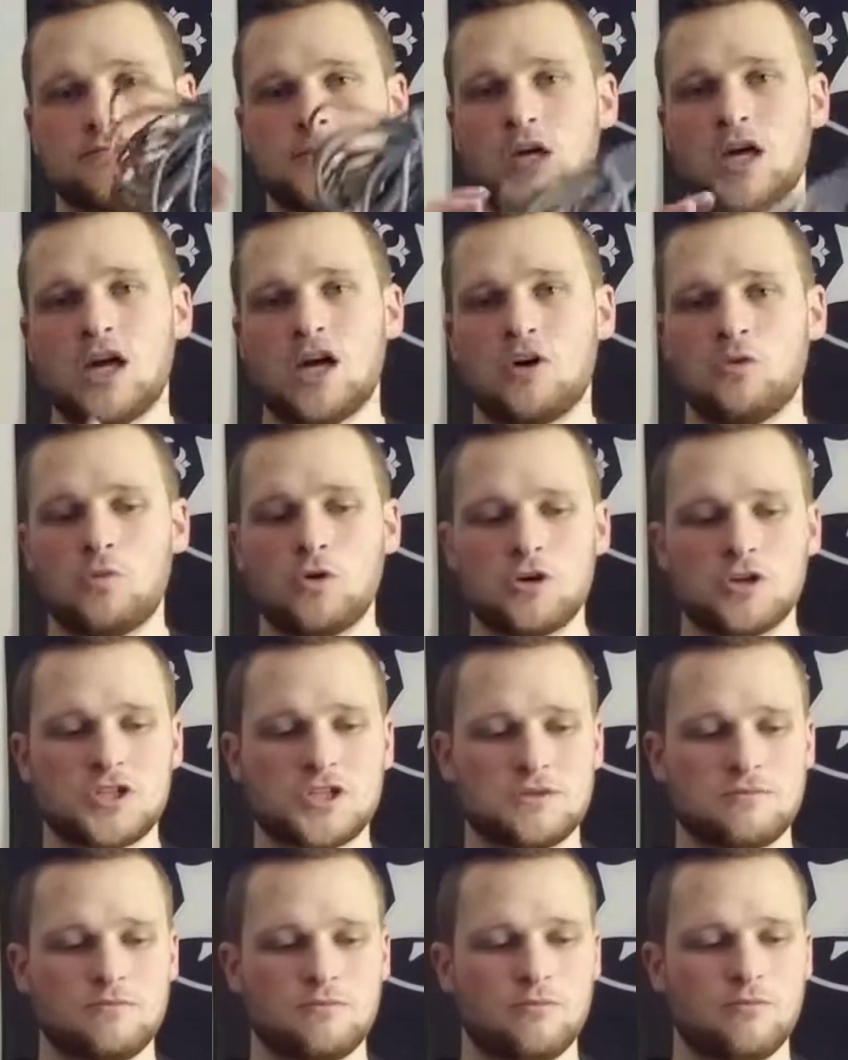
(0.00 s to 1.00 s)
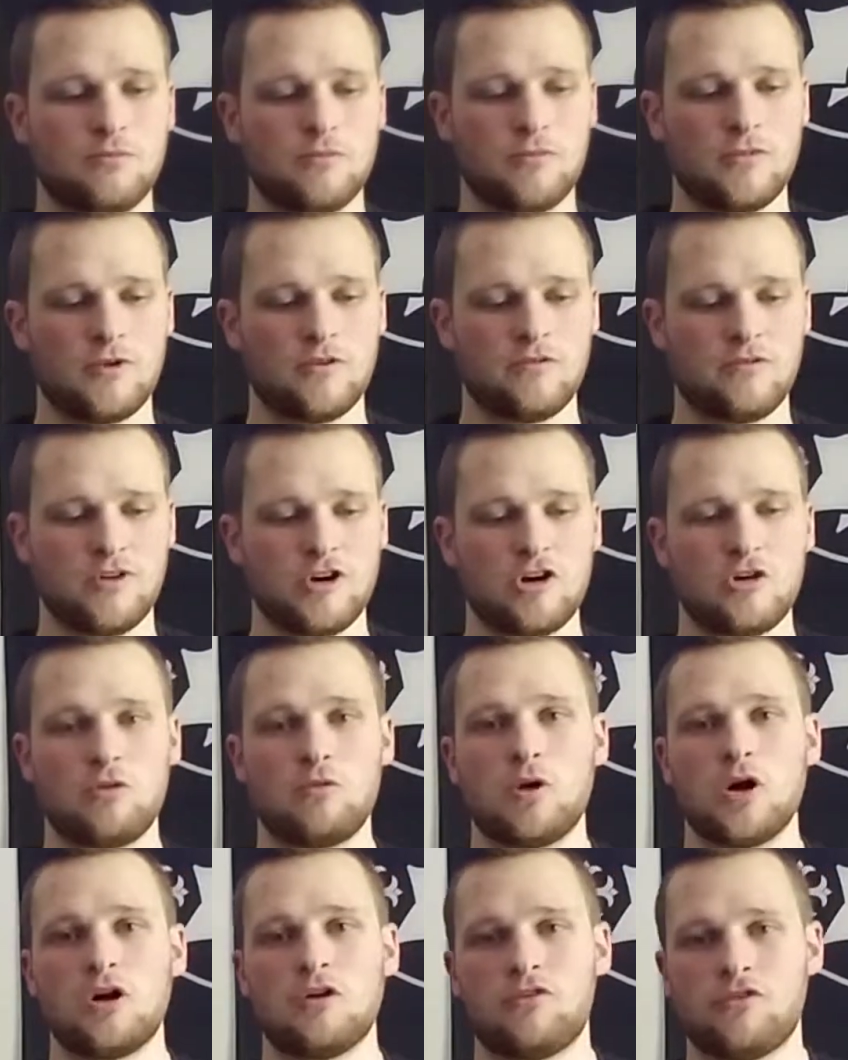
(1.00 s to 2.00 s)
Works
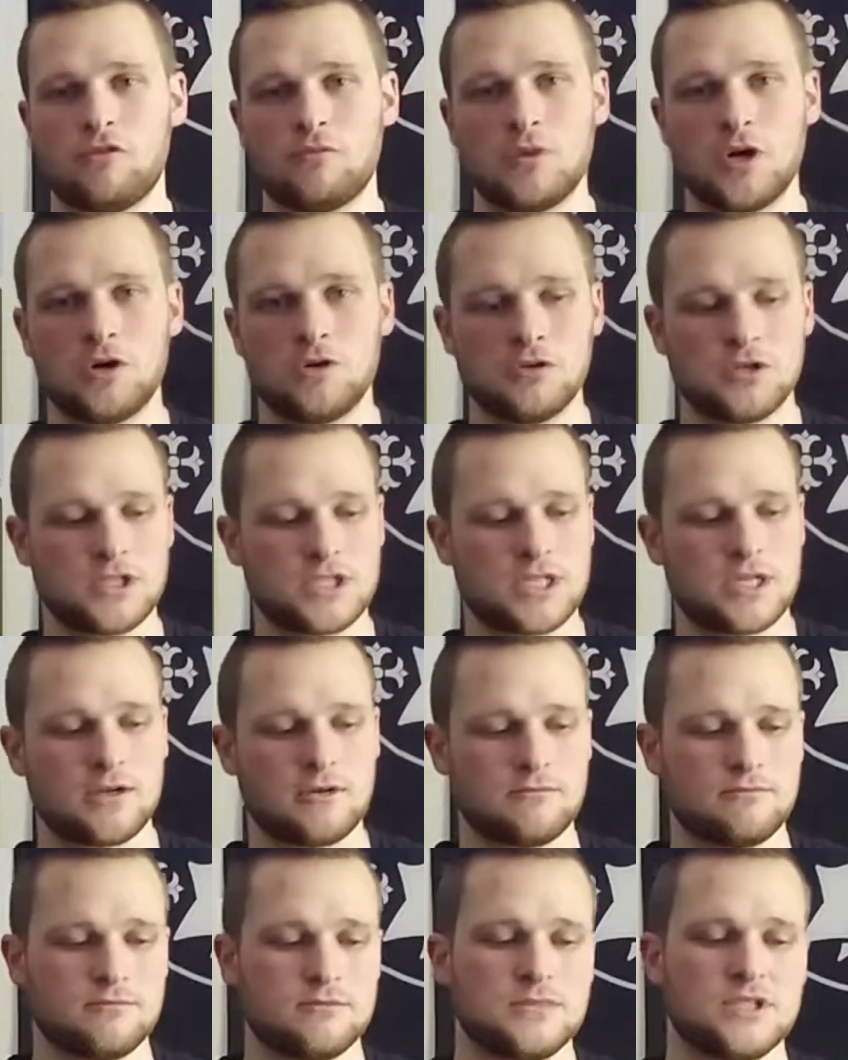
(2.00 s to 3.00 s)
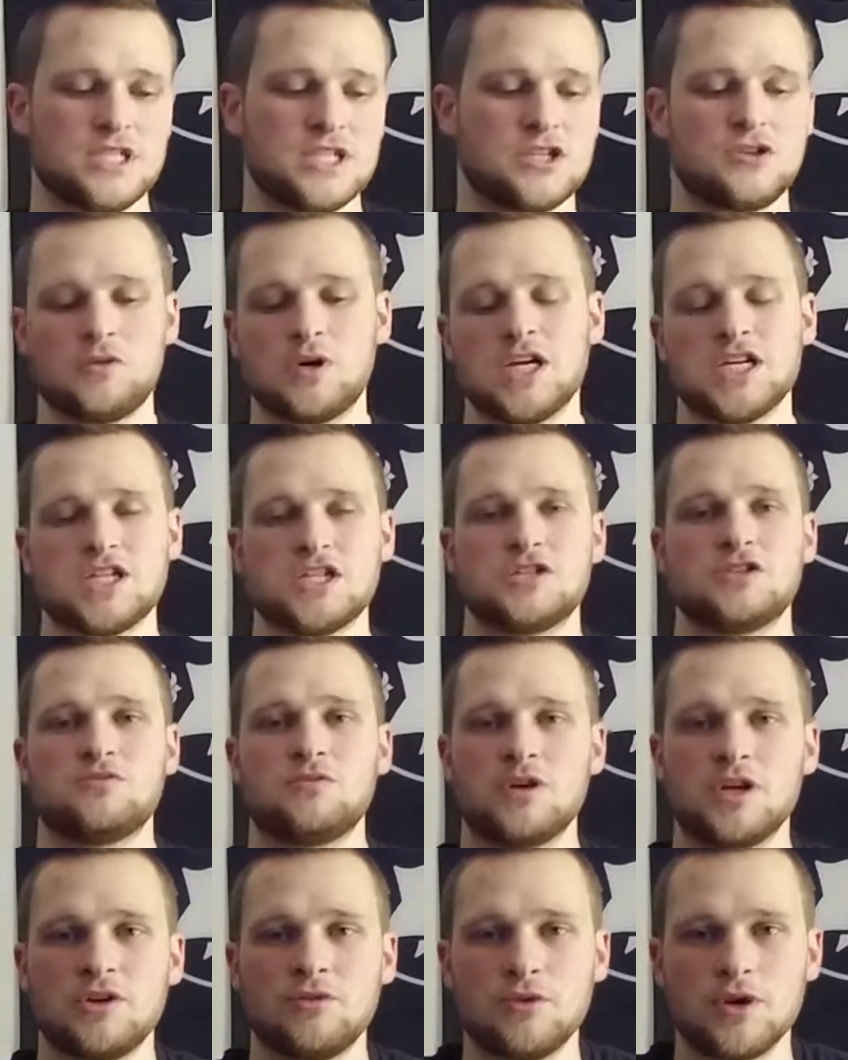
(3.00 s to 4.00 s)
very well for most situations
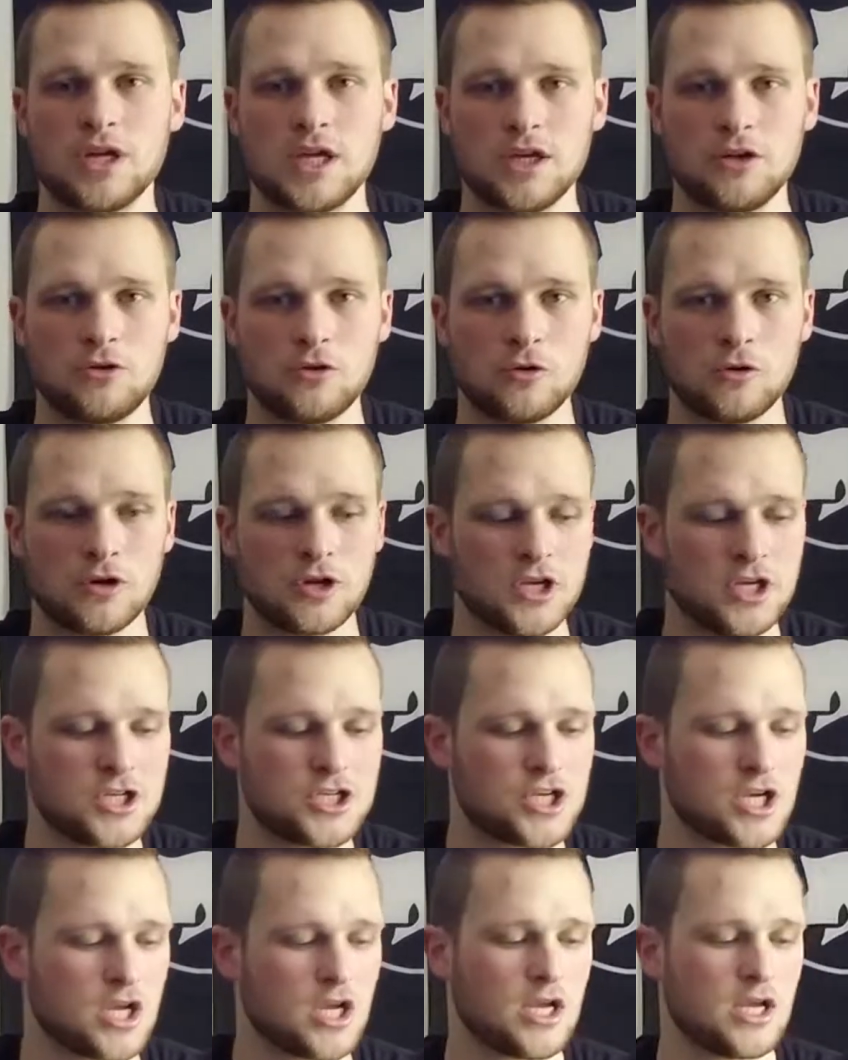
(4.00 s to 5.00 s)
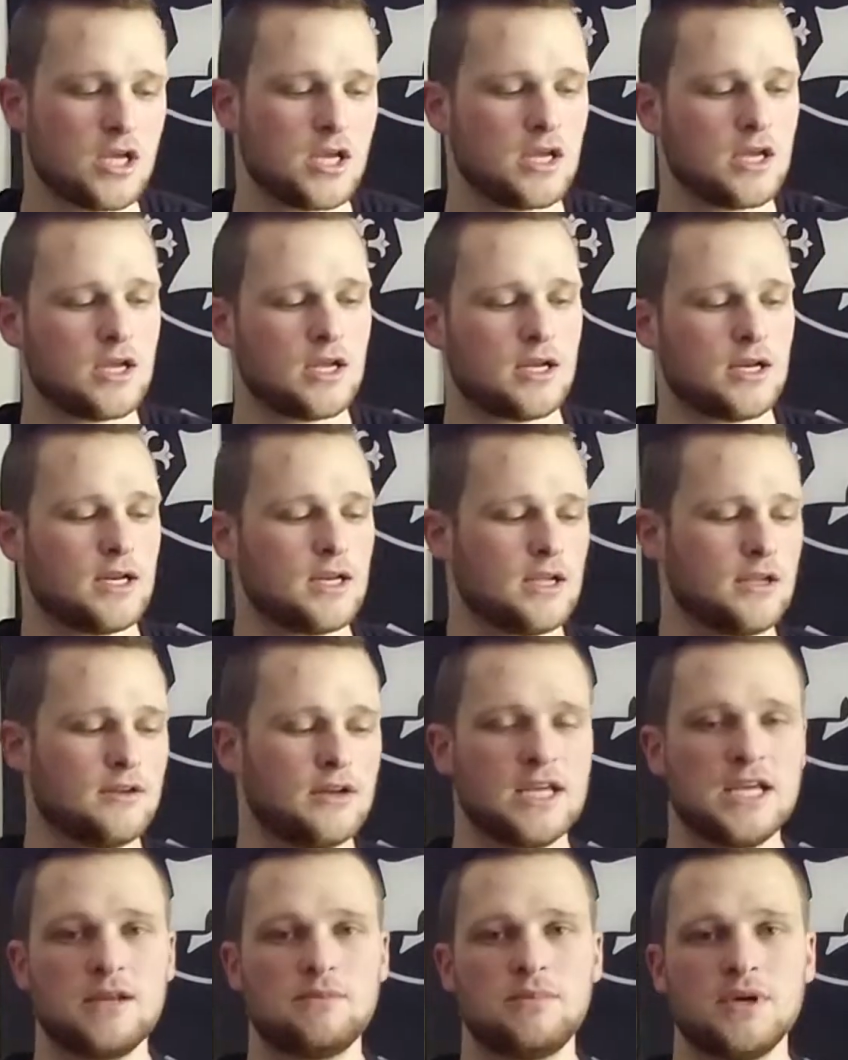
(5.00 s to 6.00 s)
where you would need cordage. If
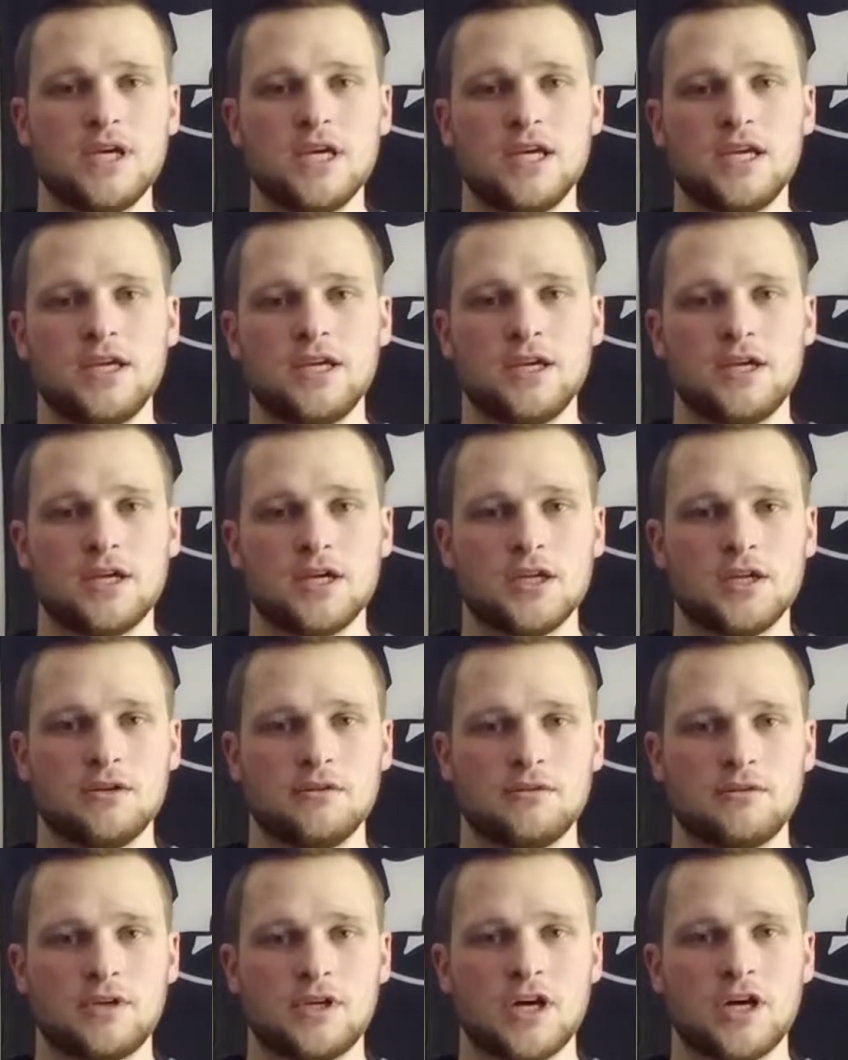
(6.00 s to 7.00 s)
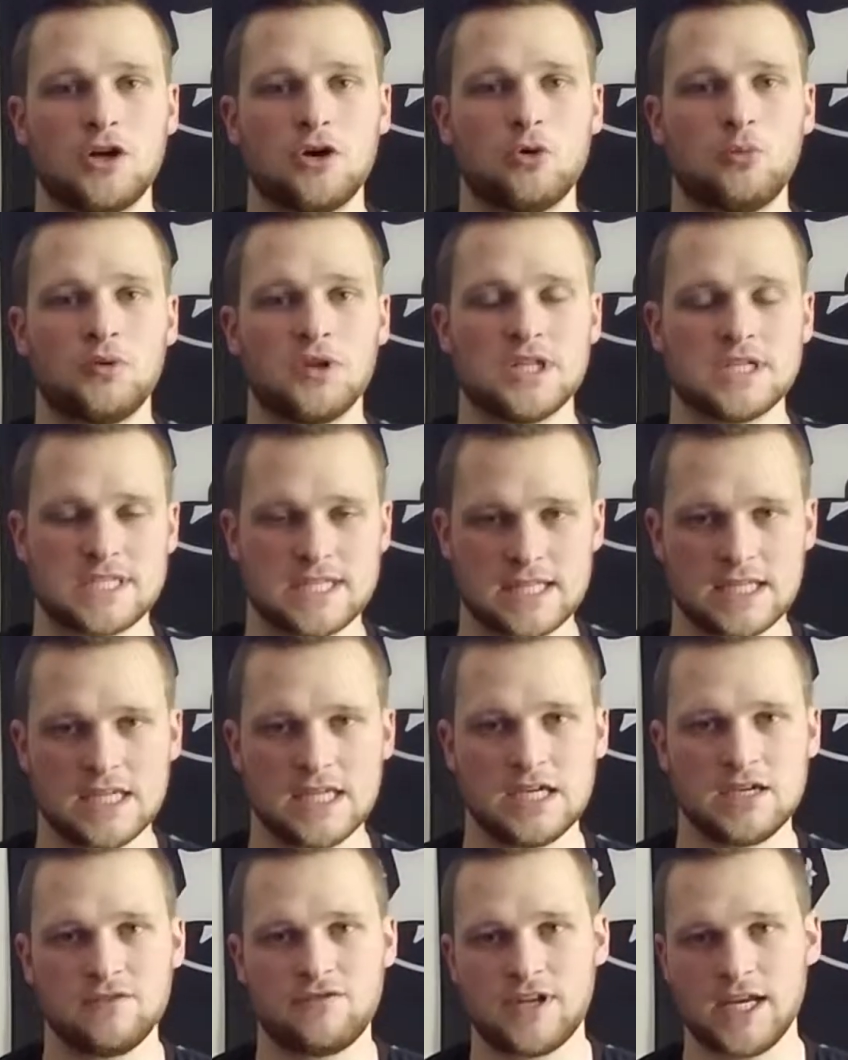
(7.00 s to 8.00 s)
need be, you can cut open the
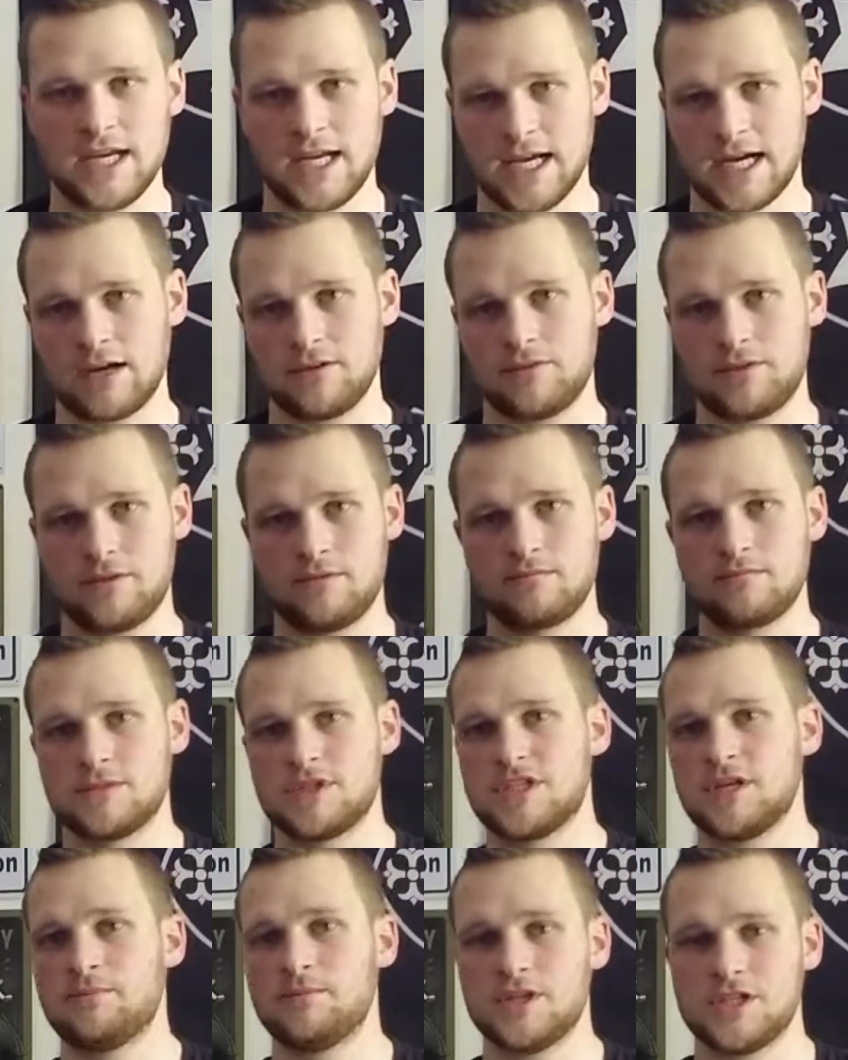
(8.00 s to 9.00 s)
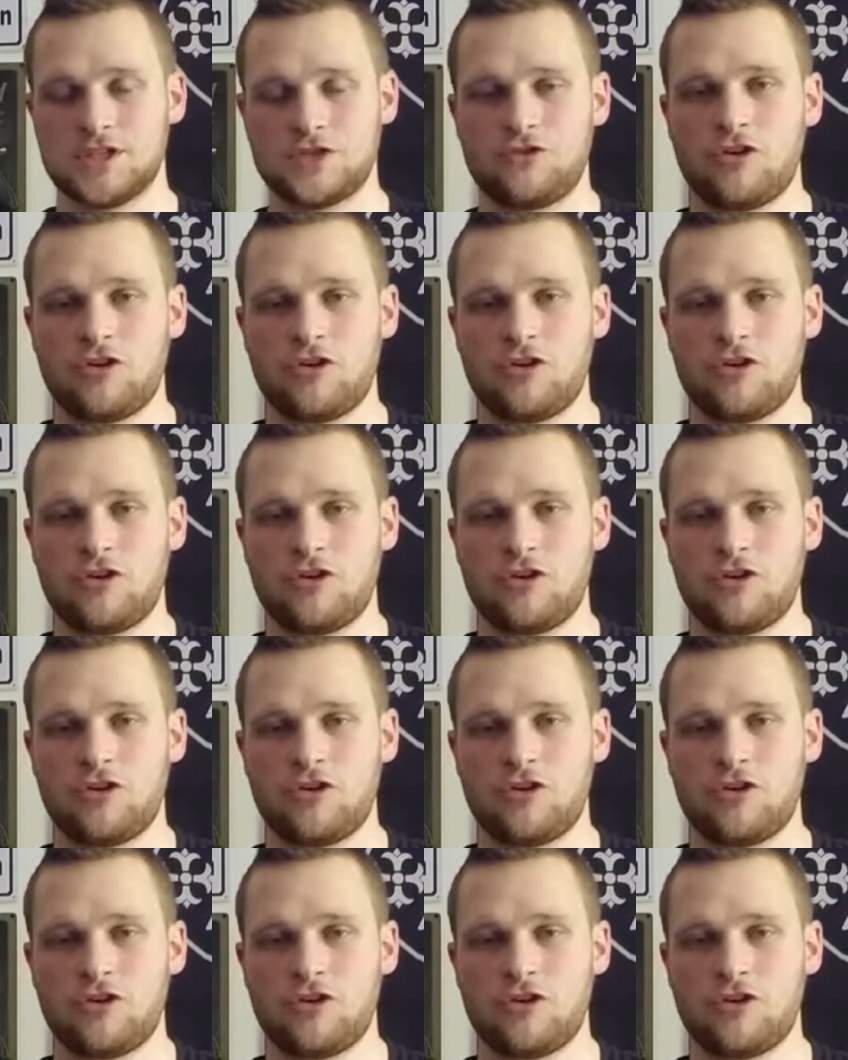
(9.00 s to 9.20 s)
sleeve, take out some of the